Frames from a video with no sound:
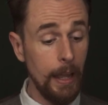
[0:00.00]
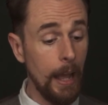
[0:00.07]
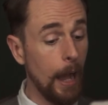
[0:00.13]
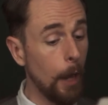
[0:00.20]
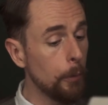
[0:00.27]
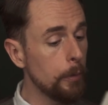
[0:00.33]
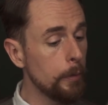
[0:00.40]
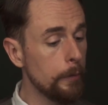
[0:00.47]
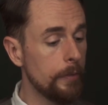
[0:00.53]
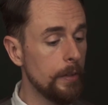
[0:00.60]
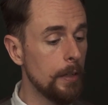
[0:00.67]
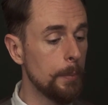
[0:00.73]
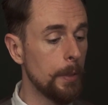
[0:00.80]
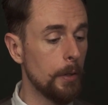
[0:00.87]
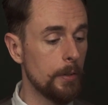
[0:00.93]
How do you
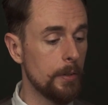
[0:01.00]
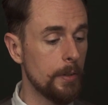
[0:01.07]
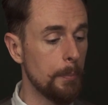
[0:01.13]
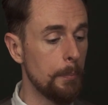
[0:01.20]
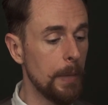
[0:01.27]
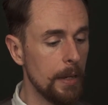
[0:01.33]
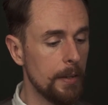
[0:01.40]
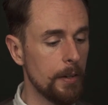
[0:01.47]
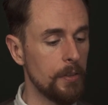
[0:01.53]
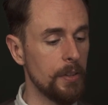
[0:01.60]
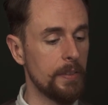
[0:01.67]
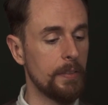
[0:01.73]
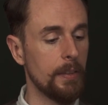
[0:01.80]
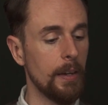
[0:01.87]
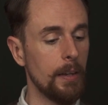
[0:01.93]
feel about military
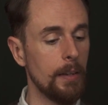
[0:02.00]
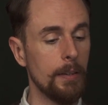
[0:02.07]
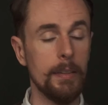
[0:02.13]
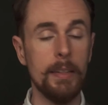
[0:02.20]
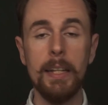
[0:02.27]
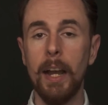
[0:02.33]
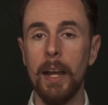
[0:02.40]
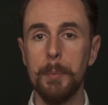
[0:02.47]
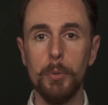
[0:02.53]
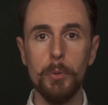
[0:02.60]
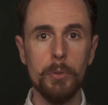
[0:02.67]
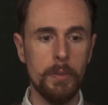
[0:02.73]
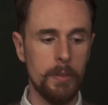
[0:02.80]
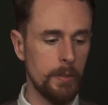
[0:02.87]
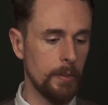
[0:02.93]
style? Knee-high
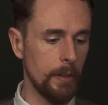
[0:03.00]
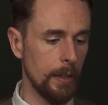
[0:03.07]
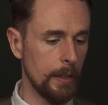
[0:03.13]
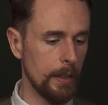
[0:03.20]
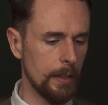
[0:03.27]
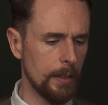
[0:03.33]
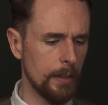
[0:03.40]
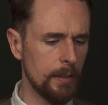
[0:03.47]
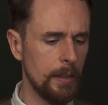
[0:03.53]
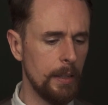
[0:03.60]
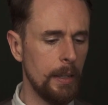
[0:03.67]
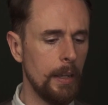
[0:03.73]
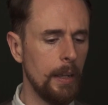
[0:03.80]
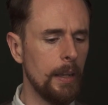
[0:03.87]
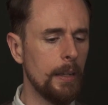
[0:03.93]
boots,
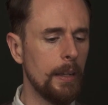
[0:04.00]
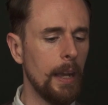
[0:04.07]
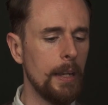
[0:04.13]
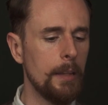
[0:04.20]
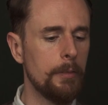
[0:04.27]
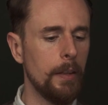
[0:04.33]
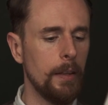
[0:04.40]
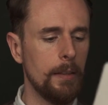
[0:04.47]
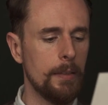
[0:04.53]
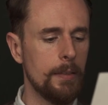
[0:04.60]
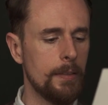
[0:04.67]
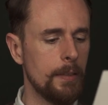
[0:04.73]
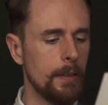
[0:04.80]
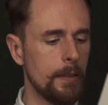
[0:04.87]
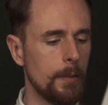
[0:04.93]
galley
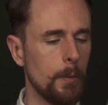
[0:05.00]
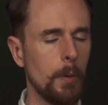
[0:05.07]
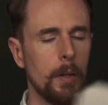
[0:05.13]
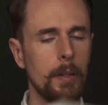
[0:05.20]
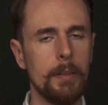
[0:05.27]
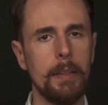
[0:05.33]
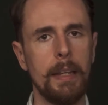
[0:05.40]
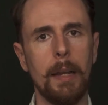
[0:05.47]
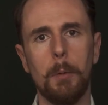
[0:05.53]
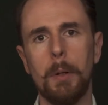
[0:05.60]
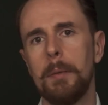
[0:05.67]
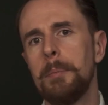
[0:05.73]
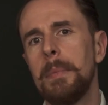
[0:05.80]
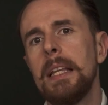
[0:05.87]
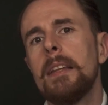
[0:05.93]
felts, and so on. Yeah,
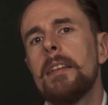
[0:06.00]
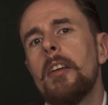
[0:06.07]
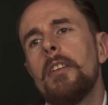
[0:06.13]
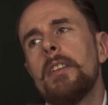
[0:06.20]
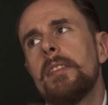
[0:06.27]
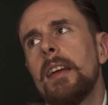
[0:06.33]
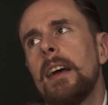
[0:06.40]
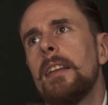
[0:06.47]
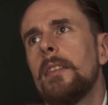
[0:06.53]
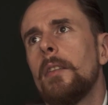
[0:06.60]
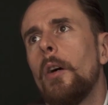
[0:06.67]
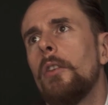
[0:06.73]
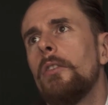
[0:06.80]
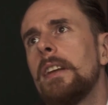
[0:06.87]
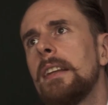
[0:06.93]
well, military style is
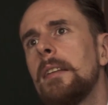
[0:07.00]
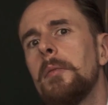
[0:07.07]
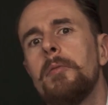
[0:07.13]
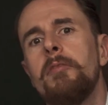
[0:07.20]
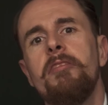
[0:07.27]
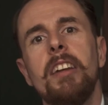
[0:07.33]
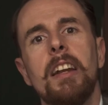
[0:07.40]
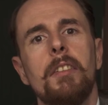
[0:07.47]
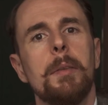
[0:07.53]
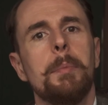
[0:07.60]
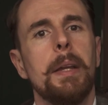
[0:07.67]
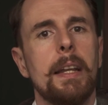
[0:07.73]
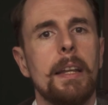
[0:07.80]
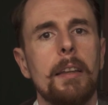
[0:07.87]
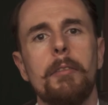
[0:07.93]
already a very
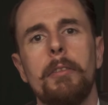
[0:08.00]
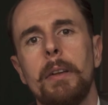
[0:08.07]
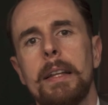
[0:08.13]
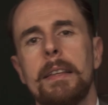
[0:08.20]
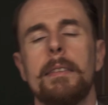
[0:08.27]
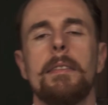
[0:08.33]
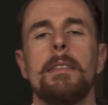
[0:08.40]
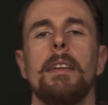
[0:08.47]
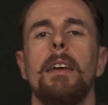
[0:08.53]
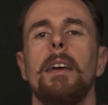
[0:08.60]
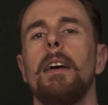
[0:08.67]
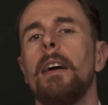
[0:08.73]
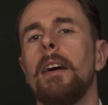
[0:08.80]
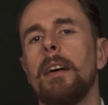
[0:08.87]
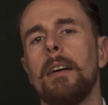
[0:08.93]
big influence
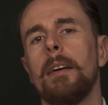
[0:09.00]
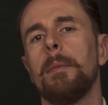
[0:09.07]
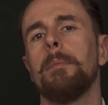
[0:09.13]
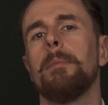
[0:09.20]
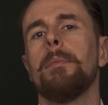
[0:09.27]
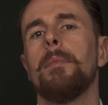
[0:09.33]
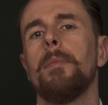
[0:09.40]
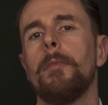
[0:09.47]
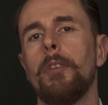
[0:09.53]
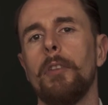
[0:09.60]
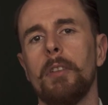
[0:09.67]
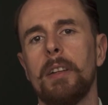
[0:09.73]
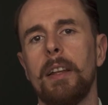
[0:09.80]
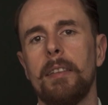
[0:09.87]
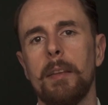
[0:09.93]

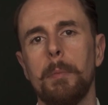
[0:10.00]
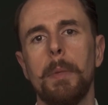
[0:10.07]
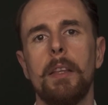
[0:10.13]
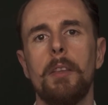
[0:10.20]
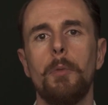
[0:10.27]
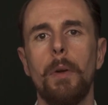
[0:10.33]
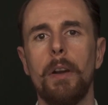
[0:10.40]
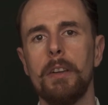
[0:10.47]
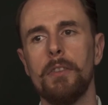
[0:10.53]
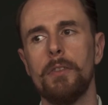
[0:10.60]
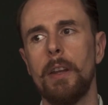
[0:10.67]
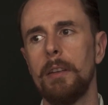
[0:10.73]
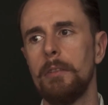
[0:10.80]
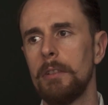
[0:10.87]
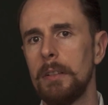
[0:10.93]
for classic menswear in
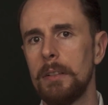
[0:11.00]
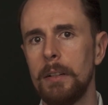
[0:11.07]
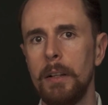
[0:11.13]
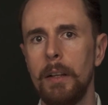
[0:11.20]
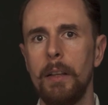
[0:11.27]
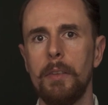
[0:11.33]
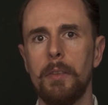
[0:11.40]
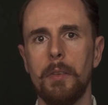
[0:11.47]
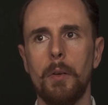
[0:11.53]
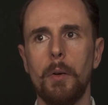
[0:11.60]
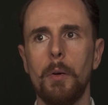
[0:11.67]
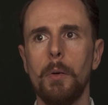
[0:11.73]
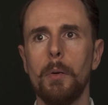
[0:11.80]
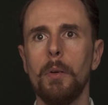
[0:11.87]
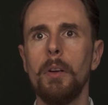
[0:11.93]
general.
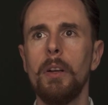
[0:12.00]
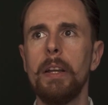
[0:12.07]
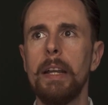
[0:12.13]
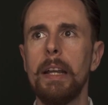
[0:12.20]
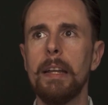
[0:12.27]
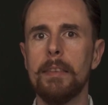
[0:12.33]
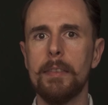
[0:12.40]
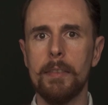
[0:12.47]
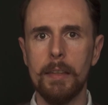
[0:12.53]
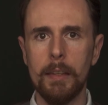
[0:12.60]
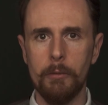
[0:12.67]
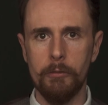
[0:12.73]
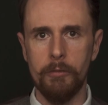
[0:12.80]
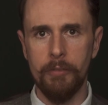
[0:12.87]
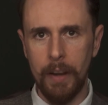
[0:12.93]
So it's
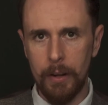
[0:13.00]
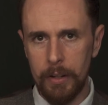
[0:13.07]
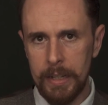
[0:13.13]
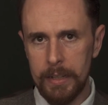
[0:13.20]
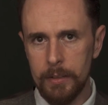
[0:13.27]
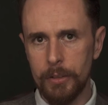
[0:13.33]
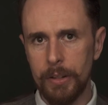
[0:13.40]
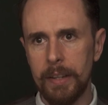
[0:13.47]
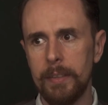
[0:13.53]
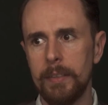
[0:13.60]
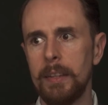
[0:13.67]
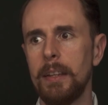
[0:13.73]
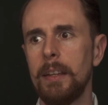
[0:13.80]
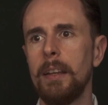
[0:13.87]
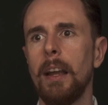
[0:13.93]
very
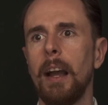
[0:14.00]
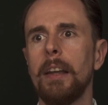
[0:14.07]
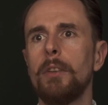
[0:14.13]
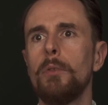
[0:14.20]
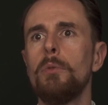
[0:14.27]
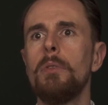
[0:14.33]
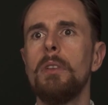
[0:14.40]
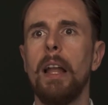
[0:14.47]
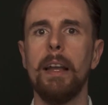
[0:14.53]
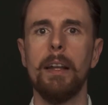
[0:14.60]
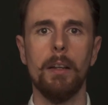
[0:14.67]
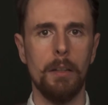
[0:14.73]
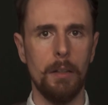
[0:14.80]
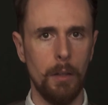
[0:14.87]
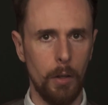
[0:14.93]
interesting. I do like
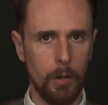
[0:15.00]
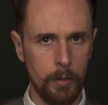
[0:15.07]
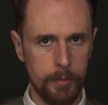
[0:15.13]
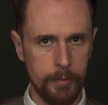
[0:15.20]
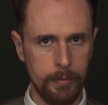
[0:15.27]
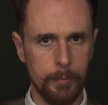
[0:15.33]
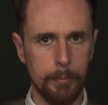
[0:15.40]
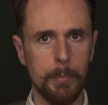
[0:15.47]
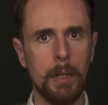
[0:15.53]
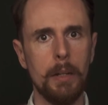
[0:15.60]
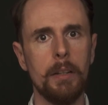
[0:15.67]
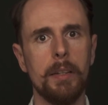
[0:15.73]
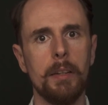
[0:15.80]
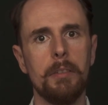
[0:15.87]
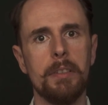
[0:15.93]
a lot of
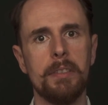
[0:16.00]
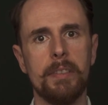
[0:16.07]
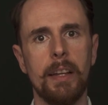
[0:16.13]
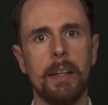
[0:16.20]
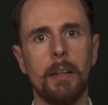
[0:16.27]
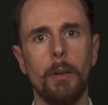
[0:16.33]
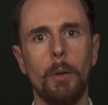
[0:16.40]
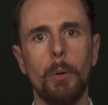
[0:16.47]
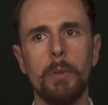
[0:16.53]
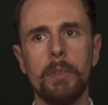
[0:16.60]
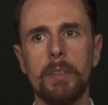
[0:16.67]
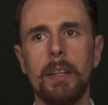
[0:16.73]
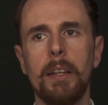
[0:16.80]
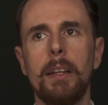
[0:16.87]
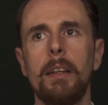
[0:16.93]
military style clothes,
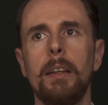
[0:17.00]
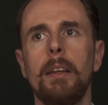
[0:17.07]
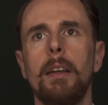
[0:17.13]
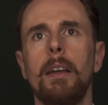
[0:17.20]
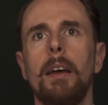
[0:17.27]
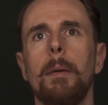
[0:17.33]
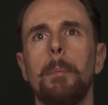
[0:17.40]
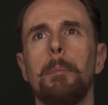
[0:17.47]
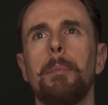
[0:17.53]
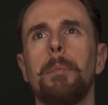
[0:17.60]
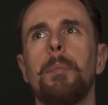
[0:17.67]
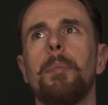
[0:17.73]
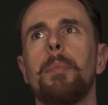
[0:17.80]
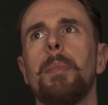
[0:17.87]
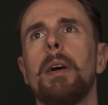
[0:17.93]

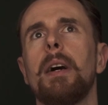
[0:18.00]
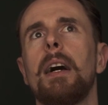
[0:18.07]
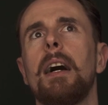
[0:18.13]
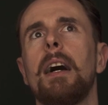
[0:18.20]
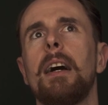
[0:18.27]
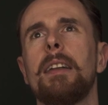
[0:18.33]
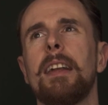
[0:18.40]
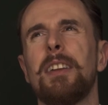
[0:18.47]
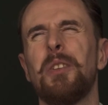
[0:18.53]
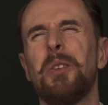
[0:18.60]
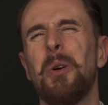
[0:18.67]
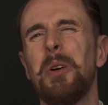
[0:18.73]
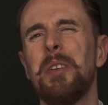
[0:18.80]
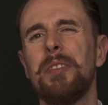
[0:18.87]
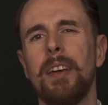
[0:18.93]
but I don't
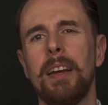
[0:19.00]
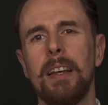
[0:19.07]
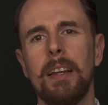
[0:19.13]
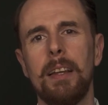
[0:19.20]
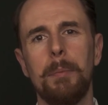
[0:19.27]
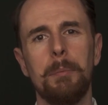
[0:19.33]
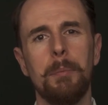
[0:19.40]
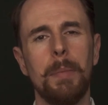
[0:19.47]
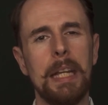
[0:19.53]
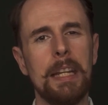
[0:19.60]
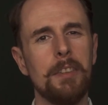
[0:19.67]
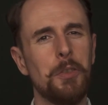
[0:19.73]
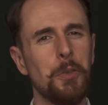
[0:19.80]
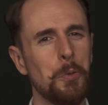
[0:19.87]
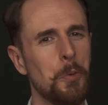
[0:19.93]
know if I'm
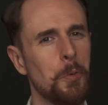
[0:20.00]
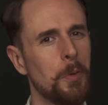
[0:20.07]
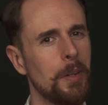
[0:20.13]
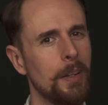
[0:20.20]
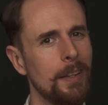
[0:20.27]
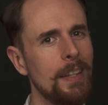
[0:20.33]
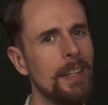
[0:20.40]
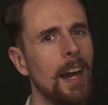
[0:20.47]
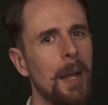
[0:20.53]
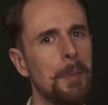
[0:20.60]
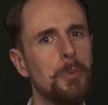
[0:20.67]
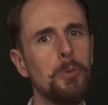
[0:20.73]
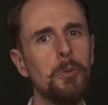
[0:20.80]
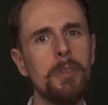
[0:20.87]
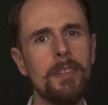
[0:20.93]
into knee-high
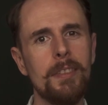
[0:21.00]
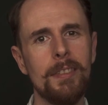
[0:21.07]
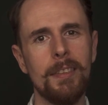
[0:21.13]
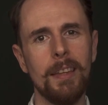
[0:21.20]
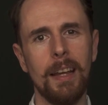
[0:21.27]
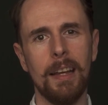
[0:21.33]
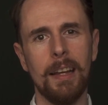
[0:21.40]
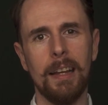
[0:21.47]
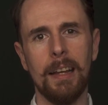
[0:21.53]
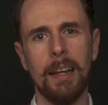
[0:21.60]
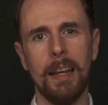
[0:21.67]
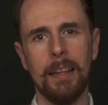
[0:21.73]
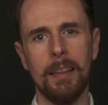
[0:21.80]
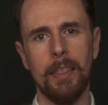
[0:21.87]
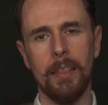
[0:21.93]
boots
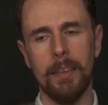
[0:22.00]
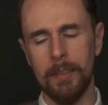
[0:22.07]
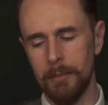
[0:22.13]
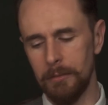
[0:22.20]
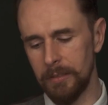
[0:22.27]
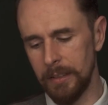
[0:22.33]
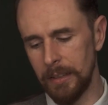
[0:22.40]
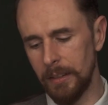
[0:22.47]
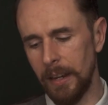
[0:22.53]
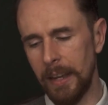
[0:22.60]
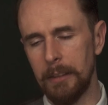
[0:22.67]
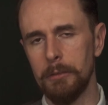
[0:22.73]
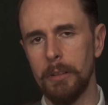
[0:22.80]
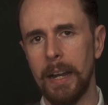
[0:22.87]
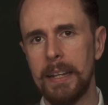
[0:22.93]
and this
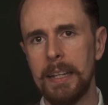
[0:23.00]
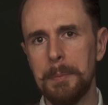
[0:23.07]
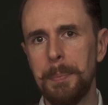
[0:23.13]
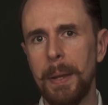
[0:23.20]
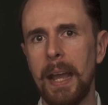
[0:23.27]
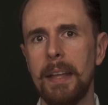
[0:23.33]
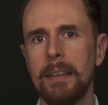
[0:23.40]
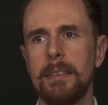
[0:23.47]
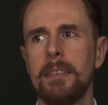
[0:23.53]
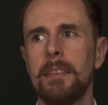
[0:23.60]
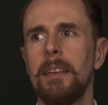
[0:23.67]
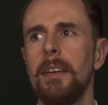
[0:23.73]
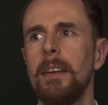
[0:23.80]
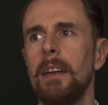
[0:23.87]
like riding pants.